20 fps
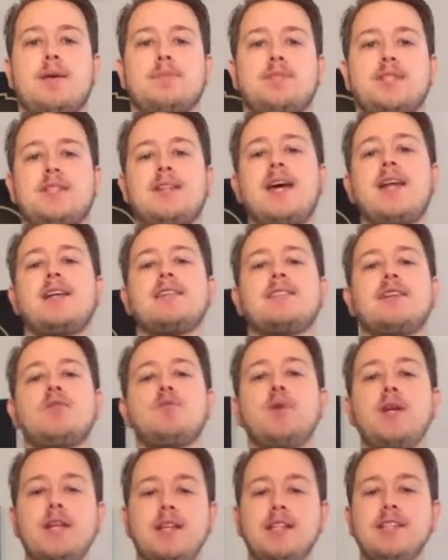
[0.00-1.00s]
And that is a
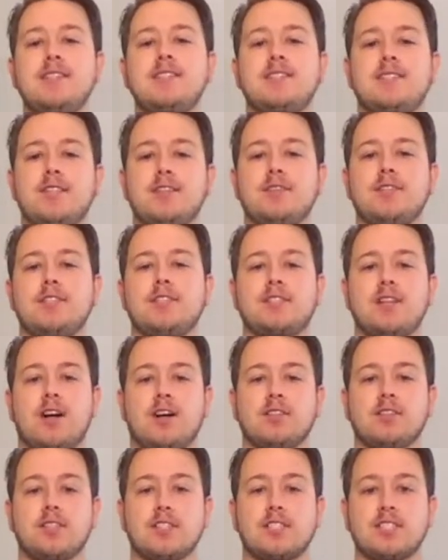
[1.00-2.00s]
weekly series called
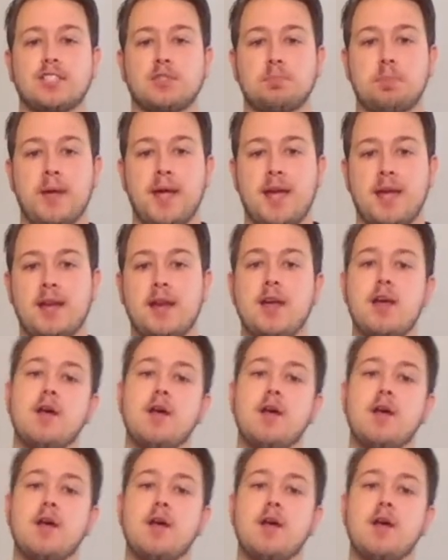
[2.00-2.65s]
The Spin,